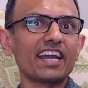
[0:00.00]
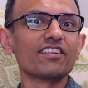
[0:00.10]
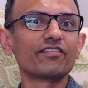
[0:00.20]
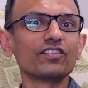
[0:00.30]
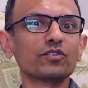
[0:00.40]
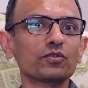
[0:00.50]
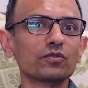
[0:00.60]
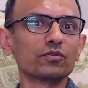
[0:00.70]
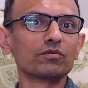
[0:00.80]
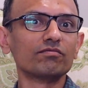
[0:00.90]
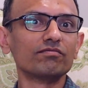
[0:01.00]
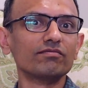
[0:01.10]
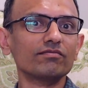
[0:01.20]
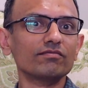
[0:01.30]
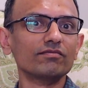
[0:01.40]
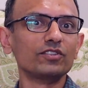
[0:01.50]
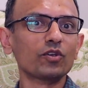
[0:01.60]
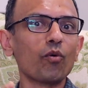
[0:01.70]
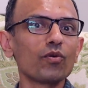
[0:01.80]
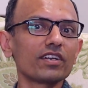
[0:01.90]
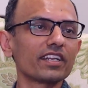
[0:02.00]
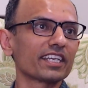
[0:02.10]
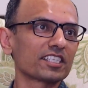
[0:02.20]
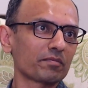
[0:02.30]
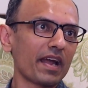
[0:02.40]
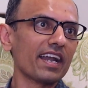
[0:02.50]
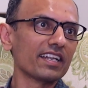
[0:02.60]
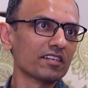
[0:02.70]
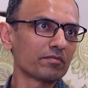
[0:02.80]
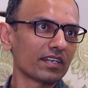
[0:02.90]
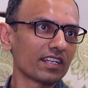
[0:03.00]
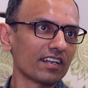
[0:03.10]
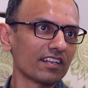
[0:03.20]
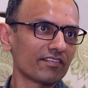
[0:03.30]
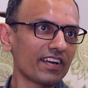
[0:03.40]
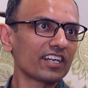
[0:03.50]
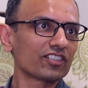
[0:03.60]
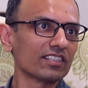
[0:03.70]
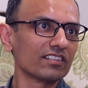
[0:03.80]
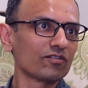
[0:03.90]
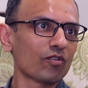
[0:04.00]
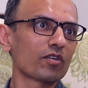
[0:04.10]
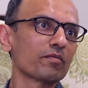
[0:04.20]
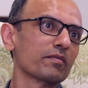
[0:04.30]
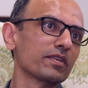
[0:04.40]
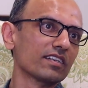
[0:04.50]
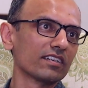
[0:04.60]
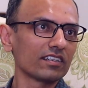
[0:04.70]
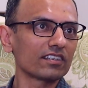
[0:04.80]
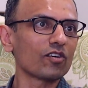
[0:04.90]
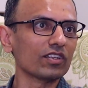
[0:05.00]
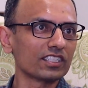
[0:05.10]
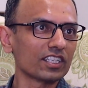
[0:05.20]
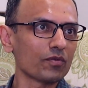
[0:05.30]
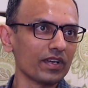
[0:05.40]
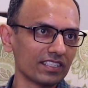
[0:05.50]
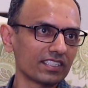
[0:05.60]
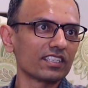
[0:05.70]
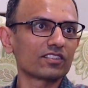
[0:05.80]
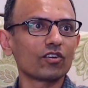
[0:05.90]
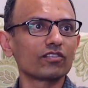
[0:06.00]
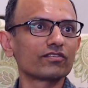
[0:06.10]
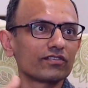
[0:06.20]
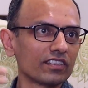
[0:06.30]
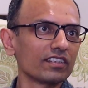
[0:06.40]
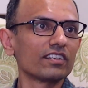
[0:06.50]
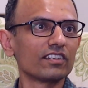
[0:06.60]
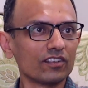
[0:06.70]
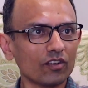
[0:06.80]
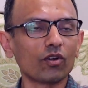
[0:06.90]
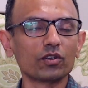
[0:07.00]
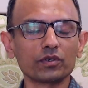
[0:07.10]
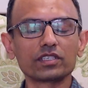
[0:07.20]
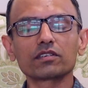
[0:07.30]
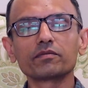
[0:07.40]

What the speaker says: if you don't expand in a particular fashion, what may be the consequences of not doing so.